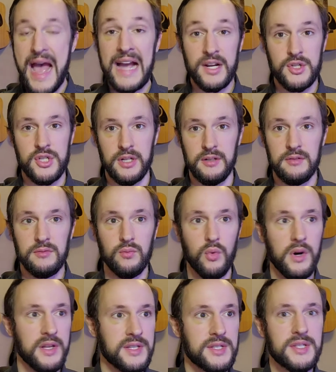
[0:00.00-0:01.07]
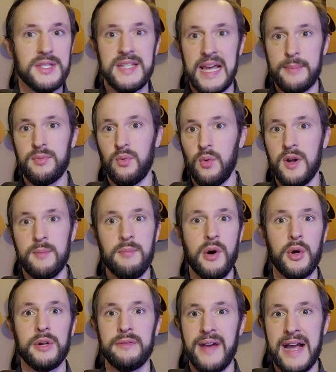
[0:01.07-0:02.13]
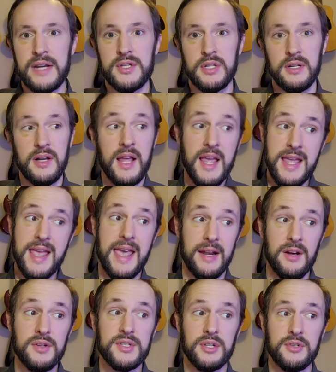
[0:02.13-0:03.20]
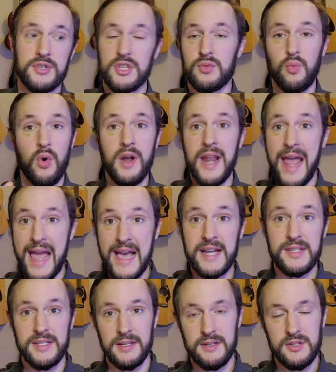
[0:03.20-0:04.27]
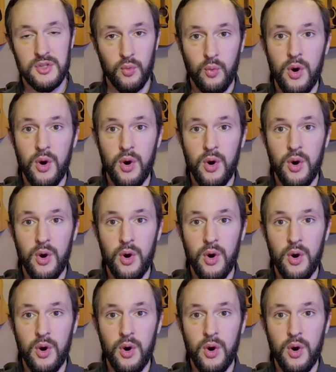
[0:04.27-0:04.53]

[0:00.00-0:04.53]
action, one step, one mode of action, and also just one exit. So